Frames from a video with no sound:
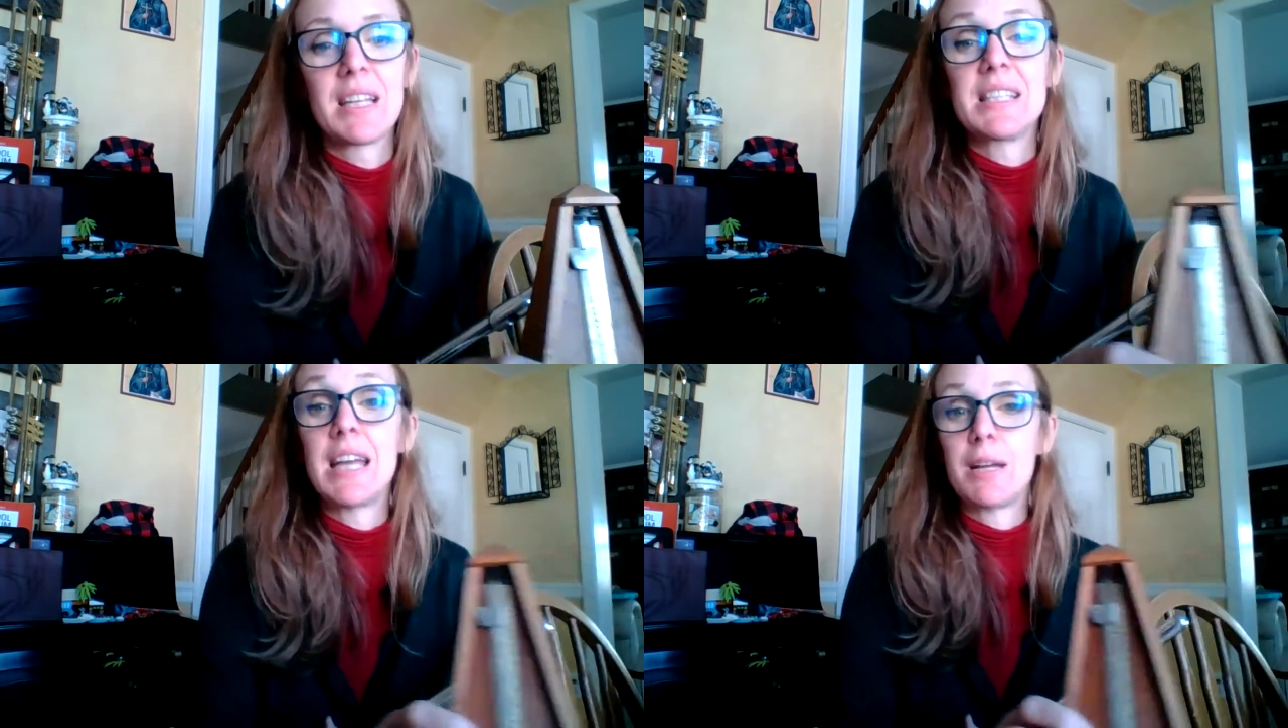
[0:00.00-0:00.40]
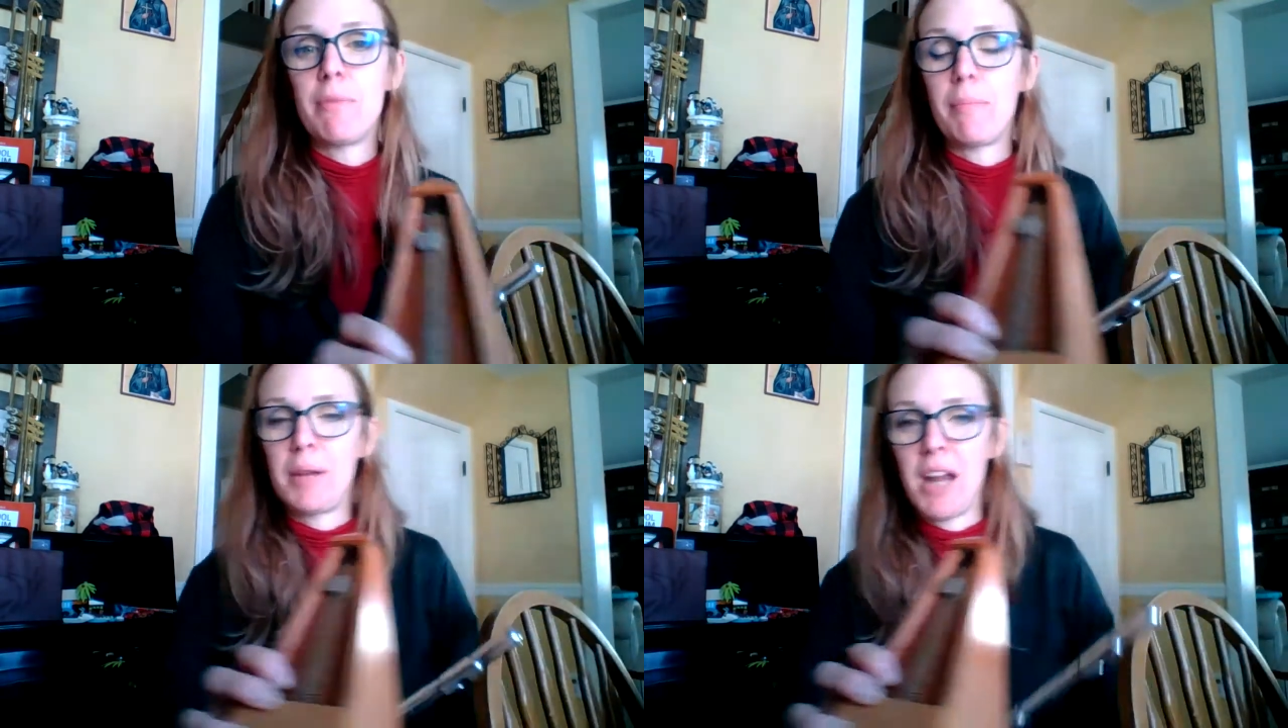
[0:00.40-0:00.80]
take them
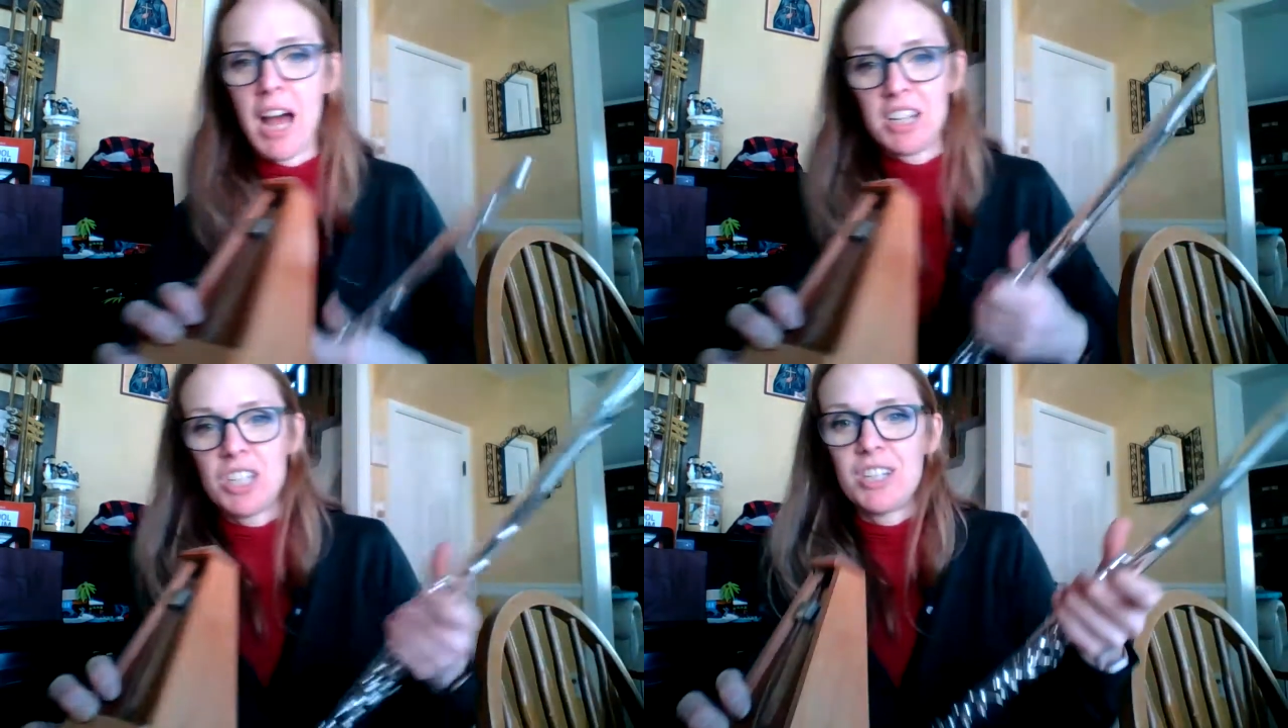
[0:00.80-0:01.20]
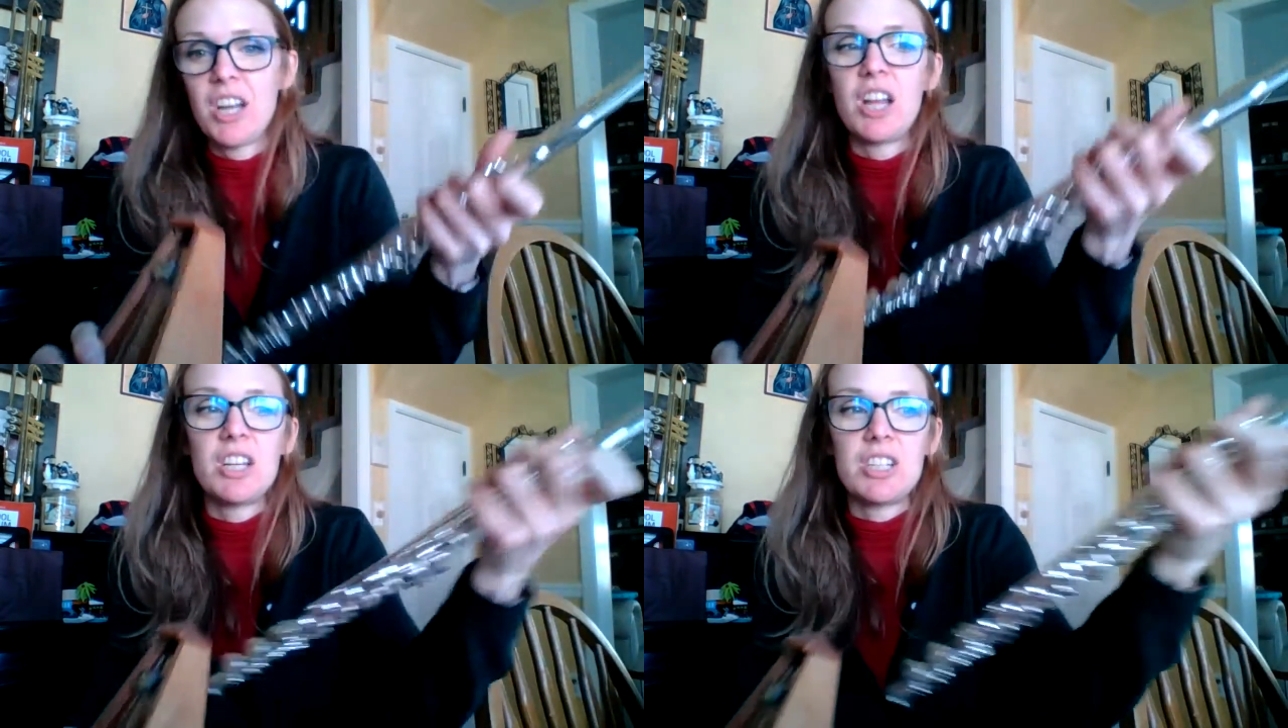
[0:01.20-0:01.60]
up a notch,
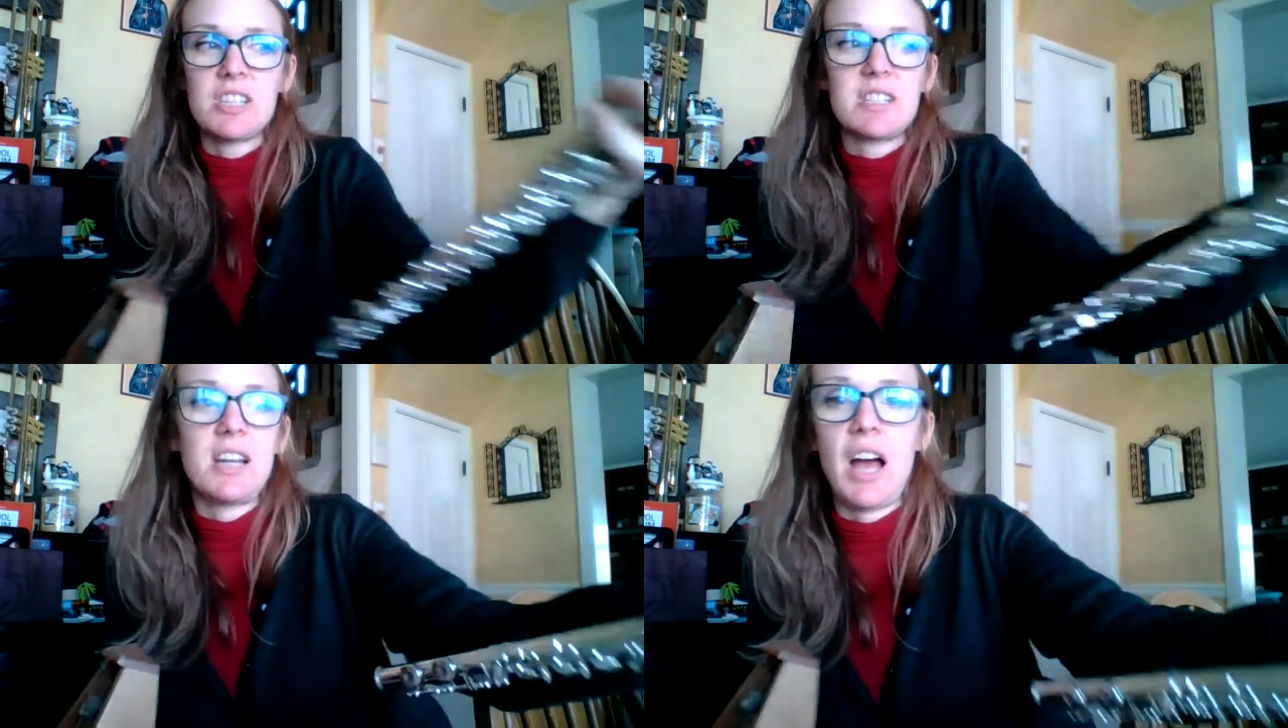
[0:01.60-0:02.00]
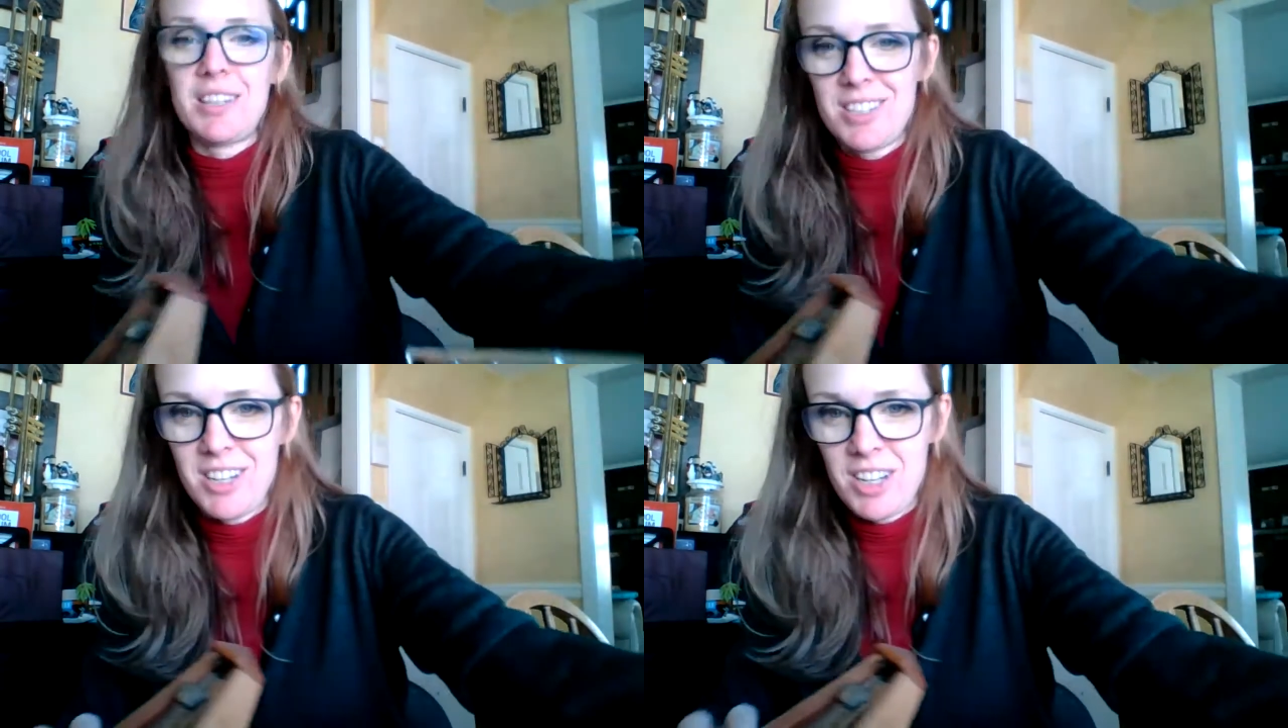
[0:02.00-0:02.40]
just a
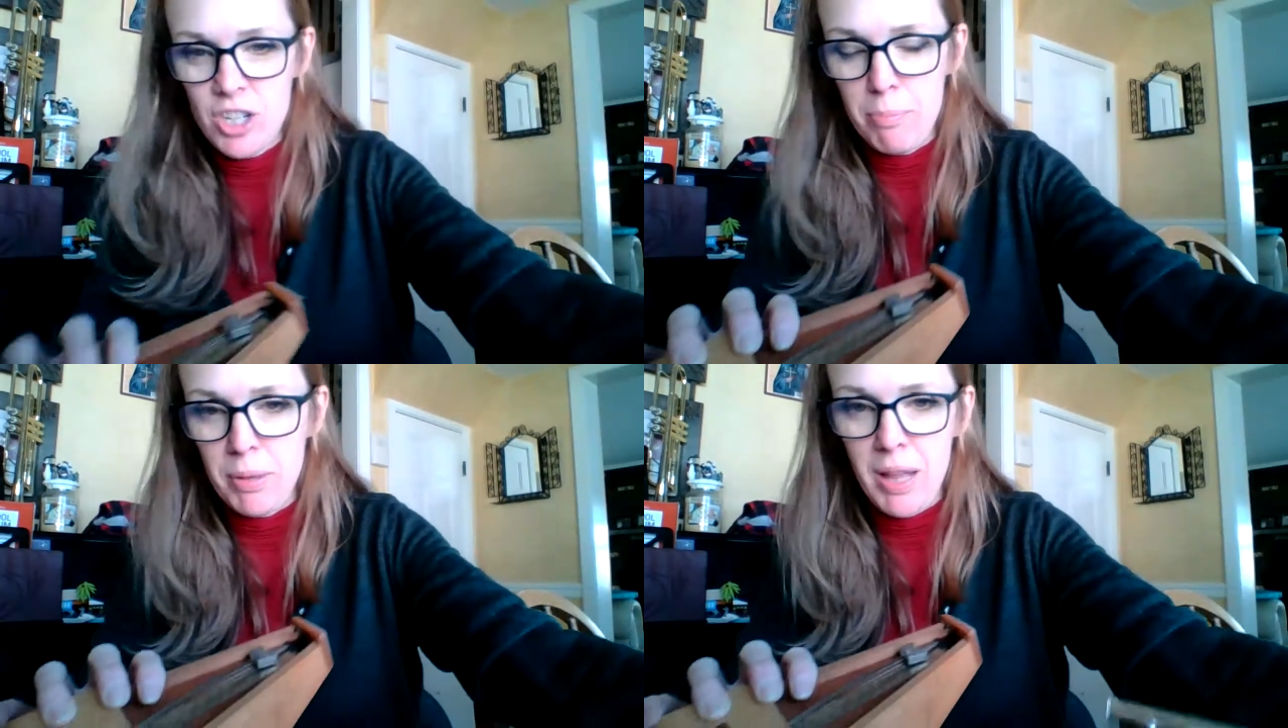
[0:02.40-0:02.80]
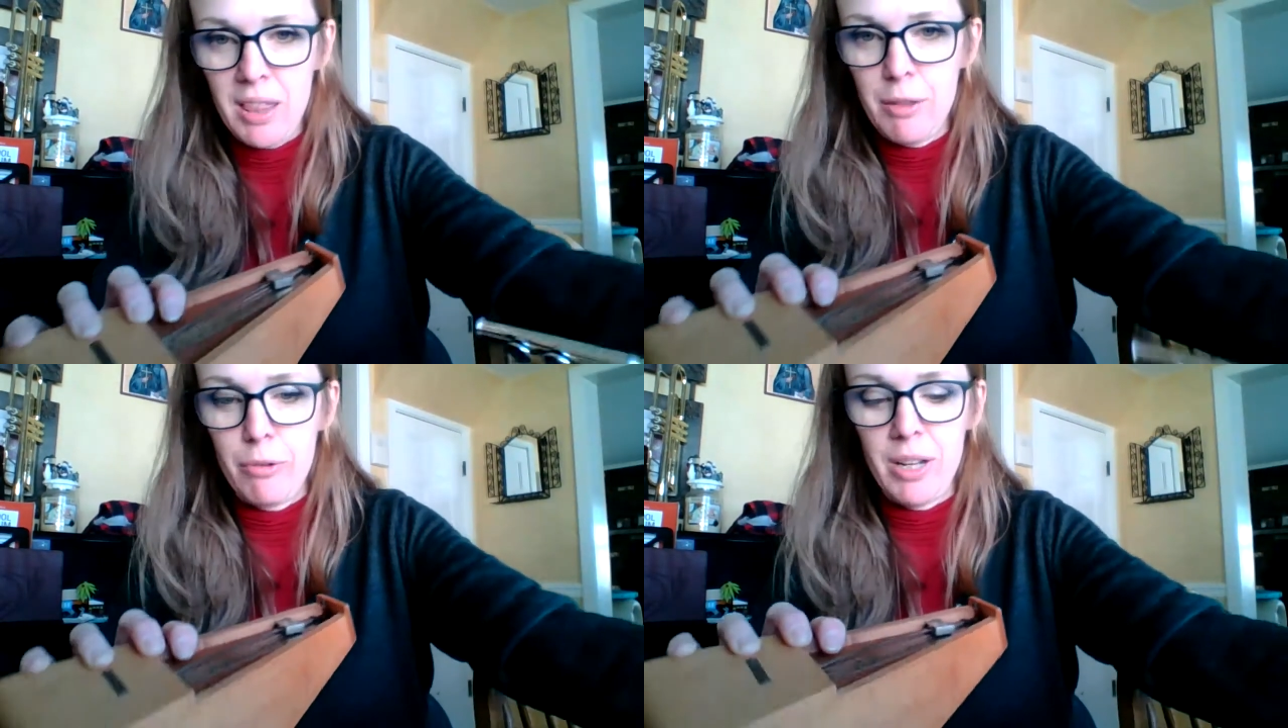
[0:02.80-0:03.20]
notch, and try playing
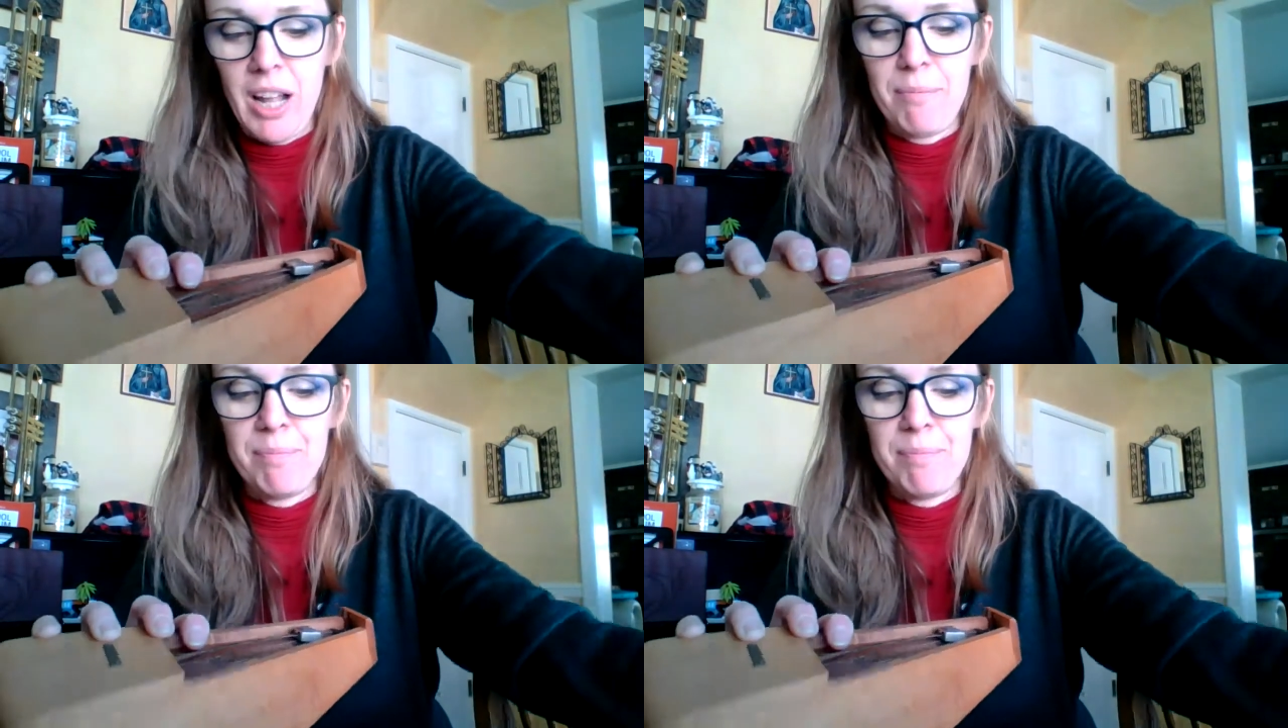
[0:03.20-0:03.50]
through it again.